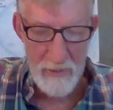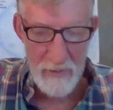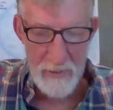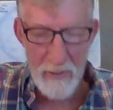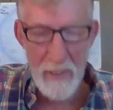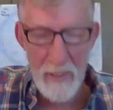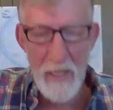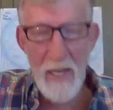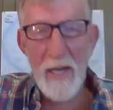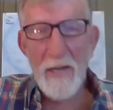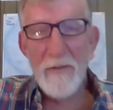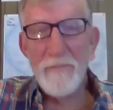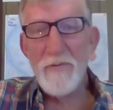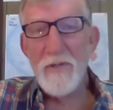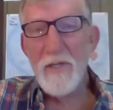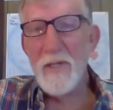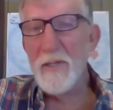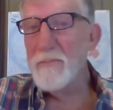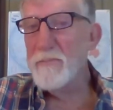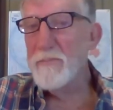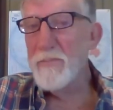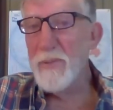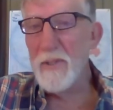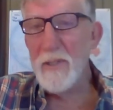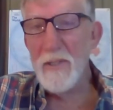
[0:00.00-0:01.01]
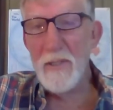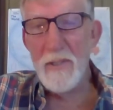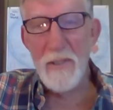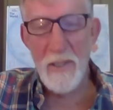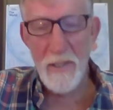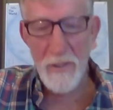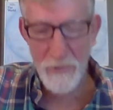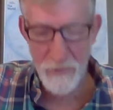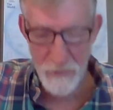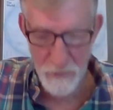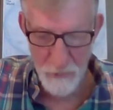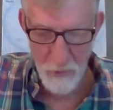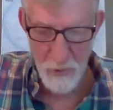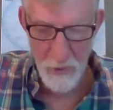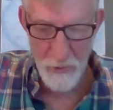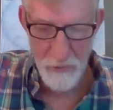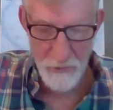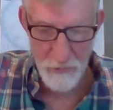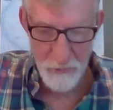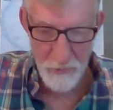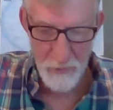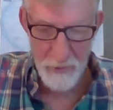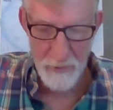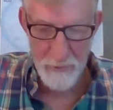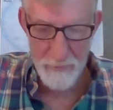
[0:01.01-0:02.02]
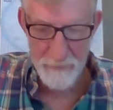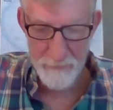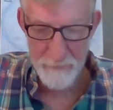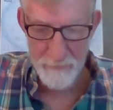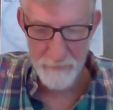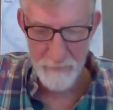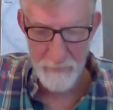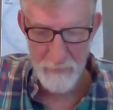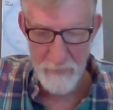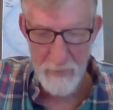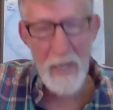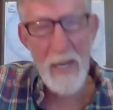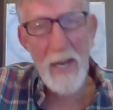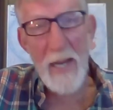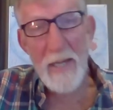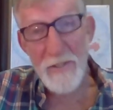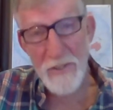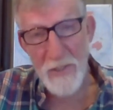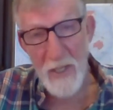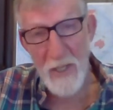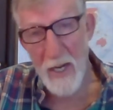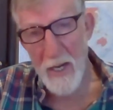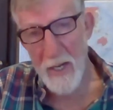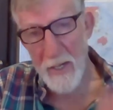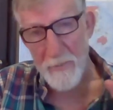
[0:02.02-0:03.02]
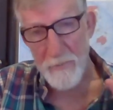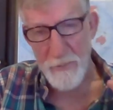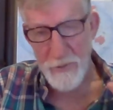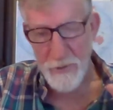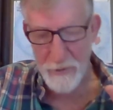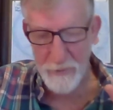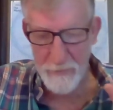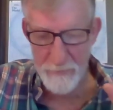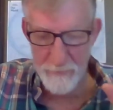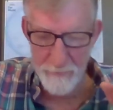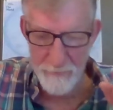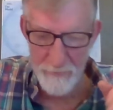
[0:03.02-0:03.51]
Life can be a drudgery at times.